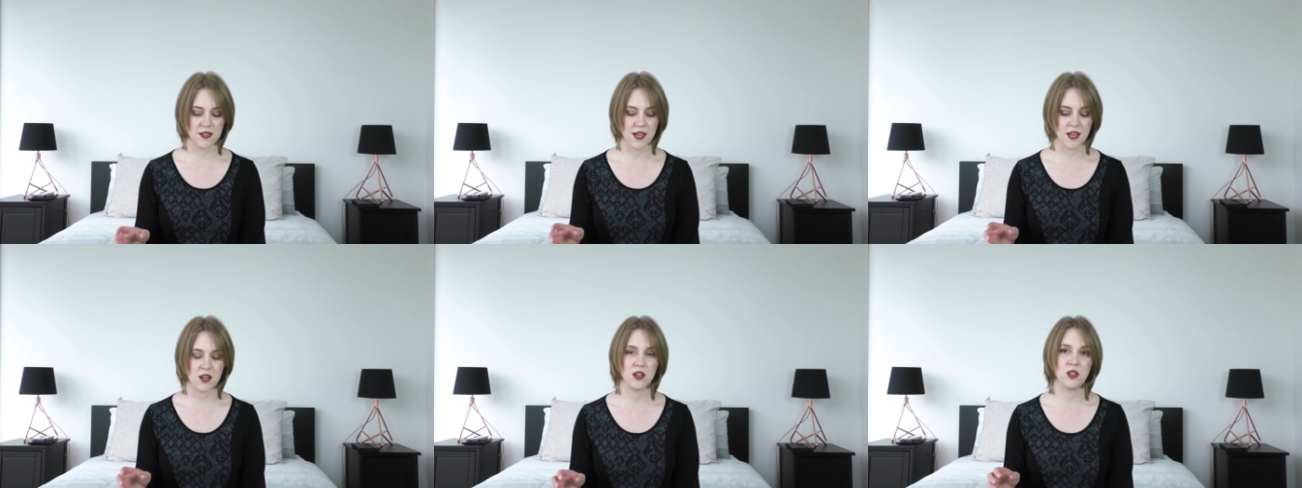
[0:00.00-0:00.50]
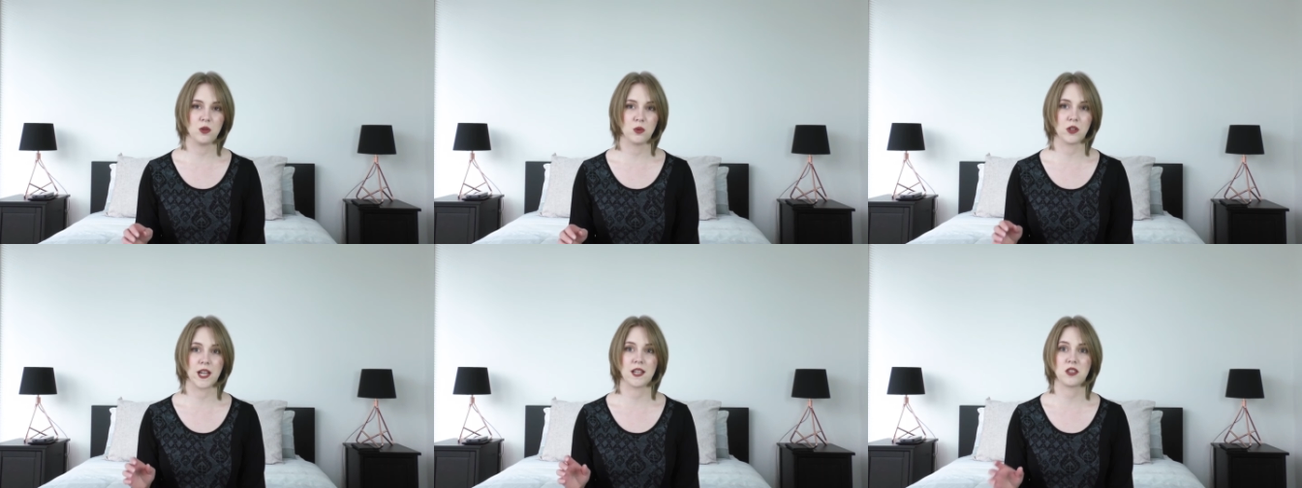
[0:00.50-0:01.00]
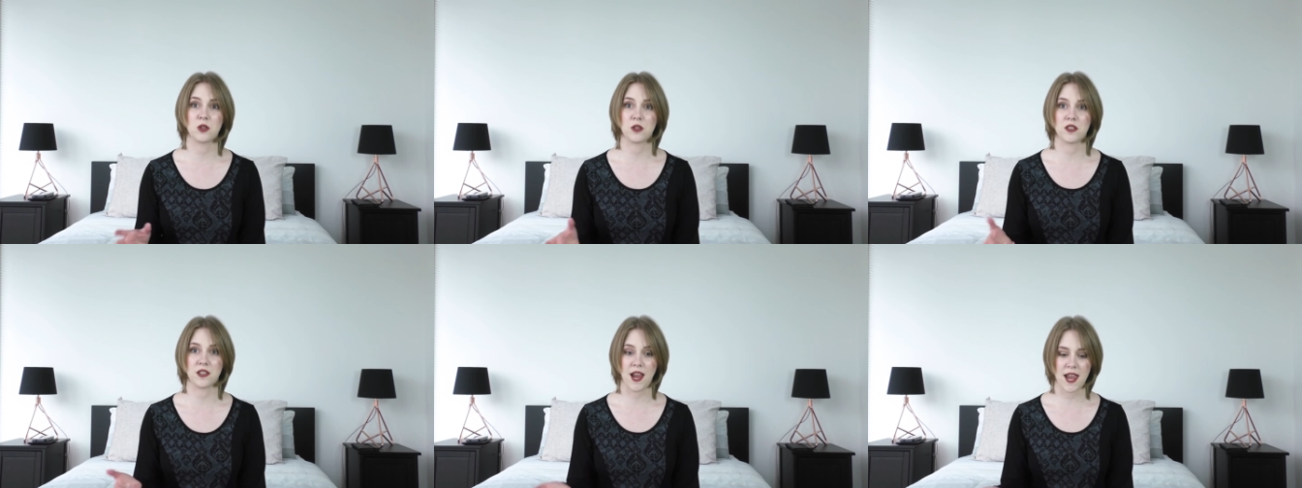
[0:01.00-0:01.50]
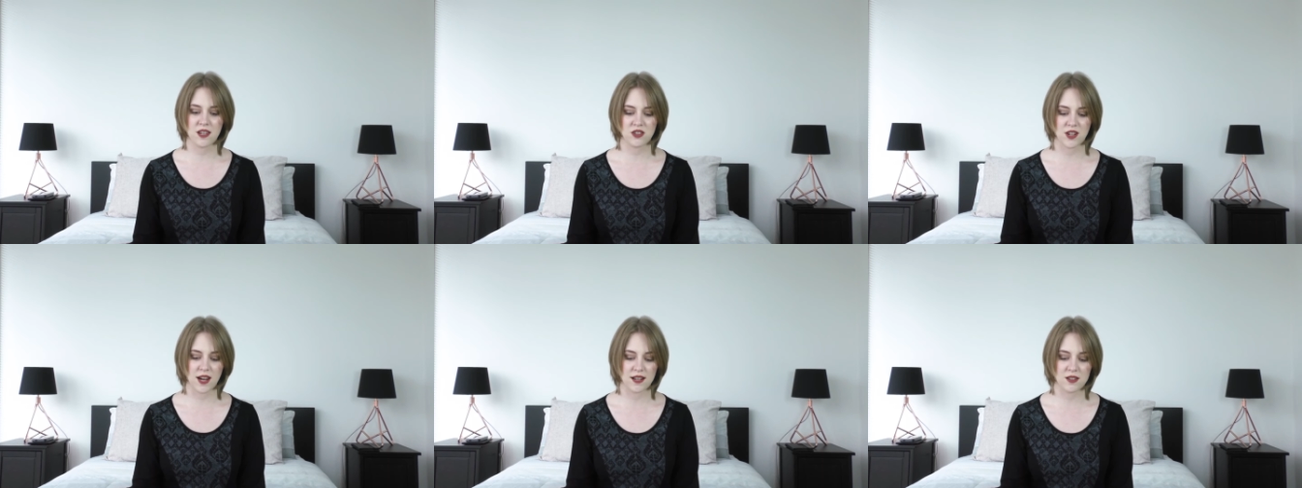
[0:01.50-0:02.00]
then you will get shorter
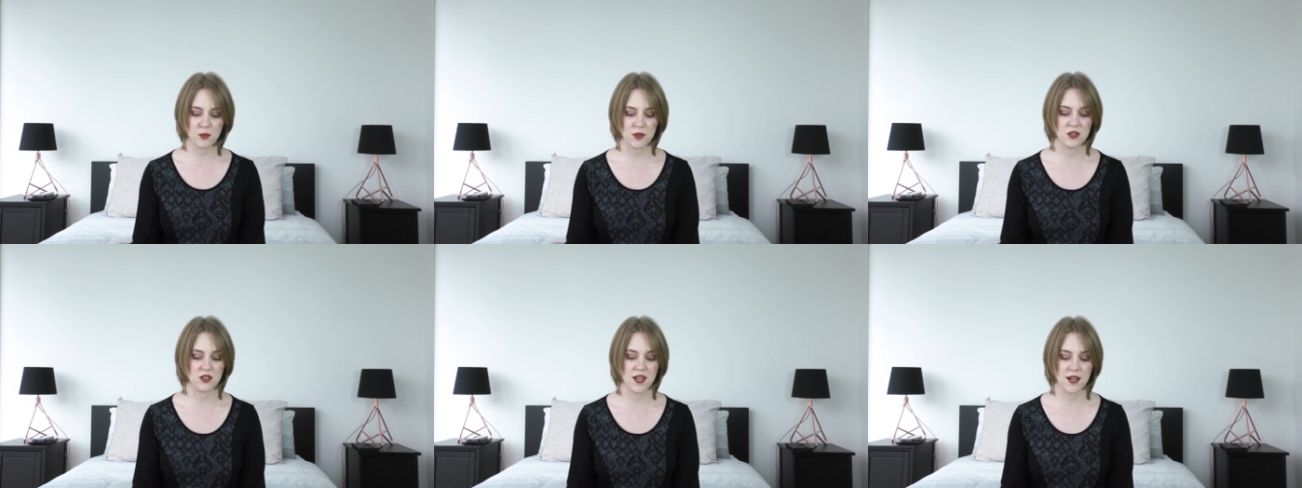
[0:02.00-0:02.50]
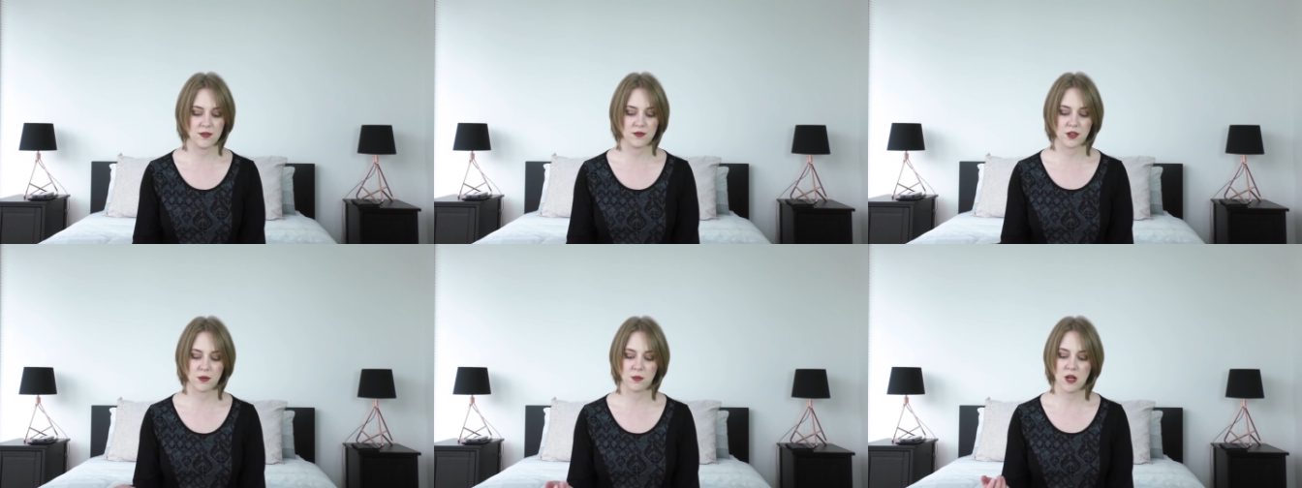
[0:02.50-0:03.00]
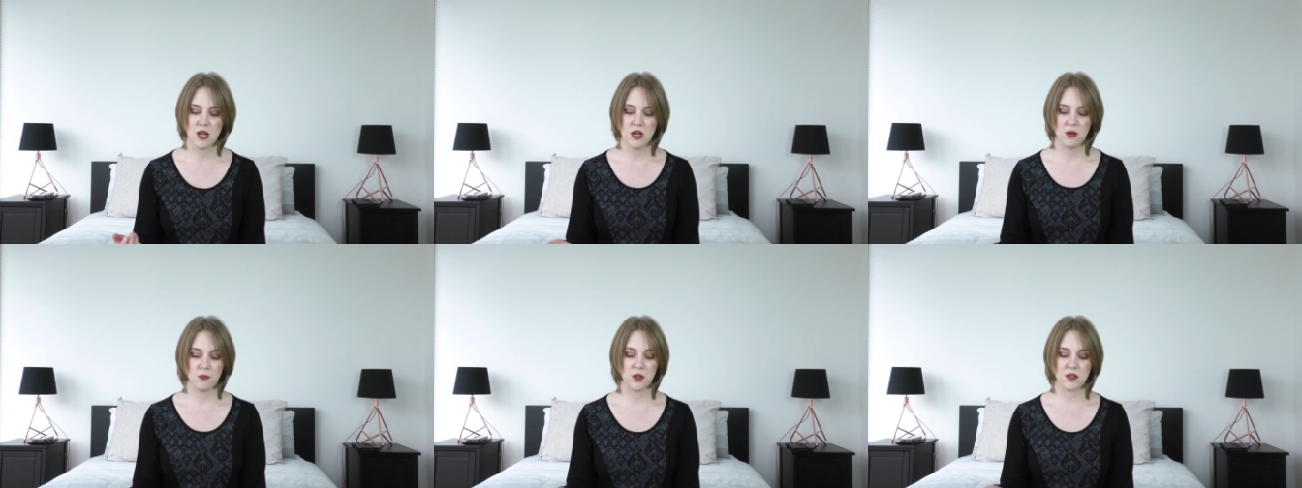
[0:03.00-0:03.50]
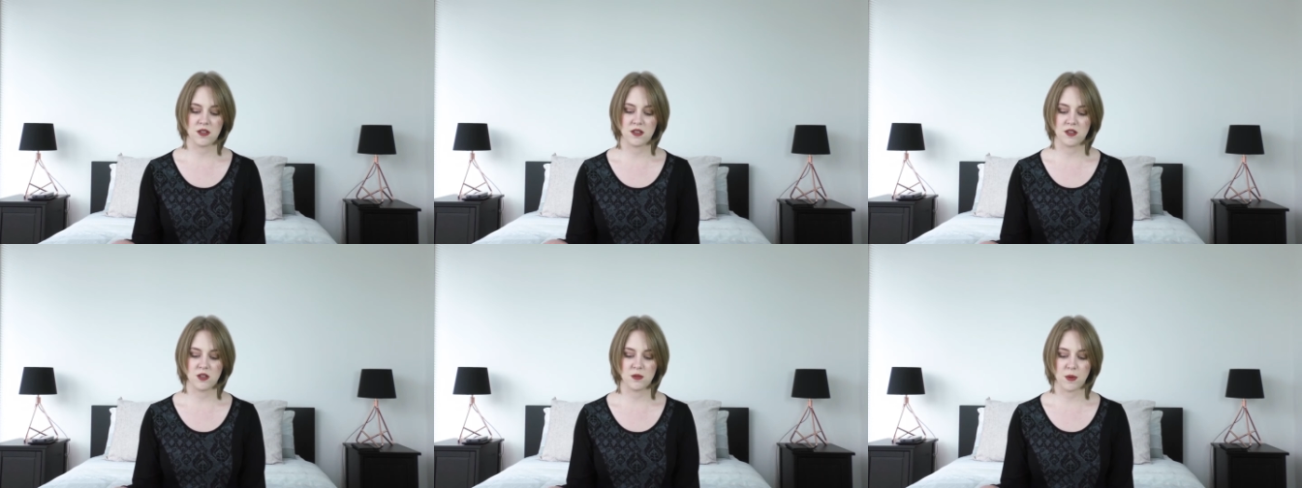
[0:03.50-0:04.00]
extracts which are taken from
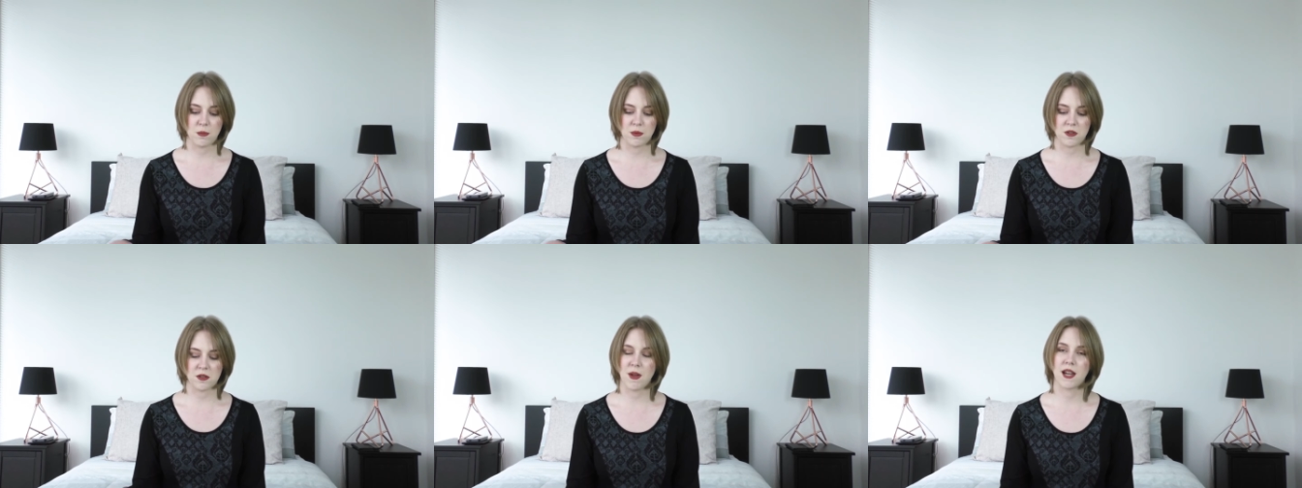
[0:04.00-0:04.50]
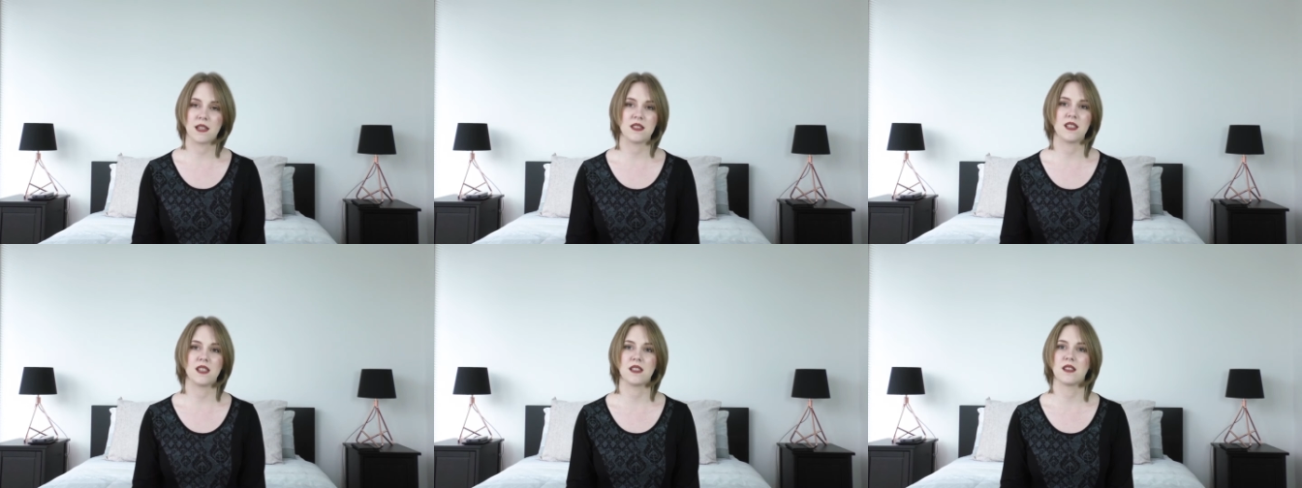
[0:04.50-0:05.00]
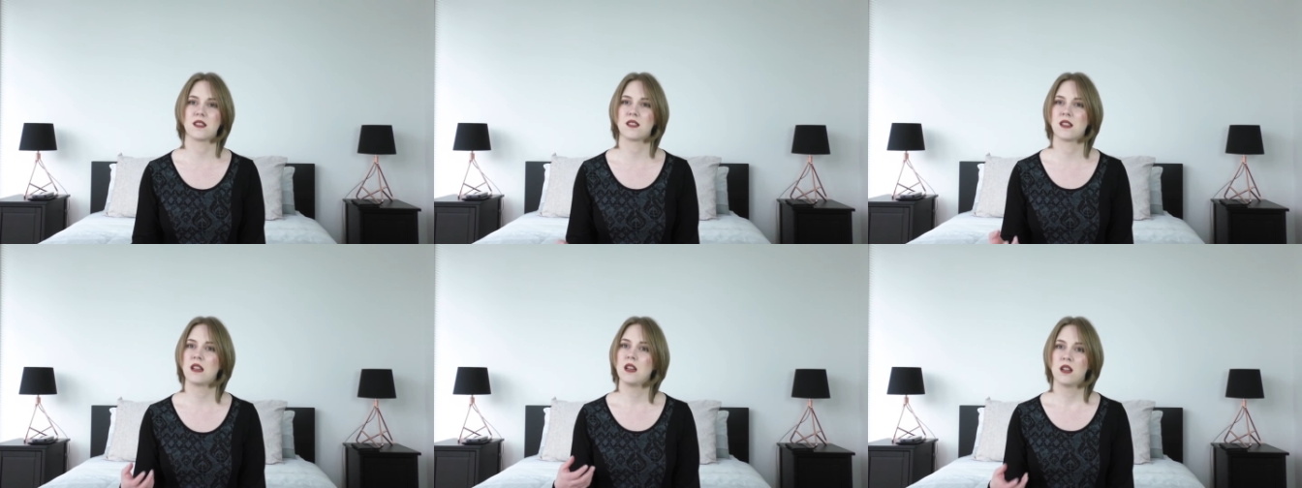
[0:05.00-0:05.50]
books, newspapers, magazines,